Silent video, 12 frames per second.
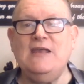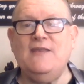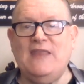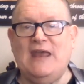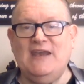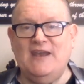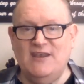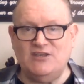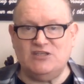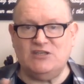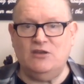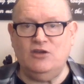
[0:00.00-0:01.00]
that it
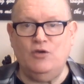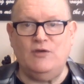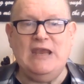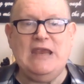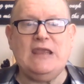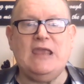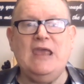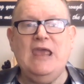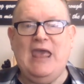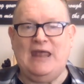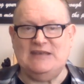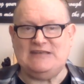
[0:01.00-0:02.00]
is unique and is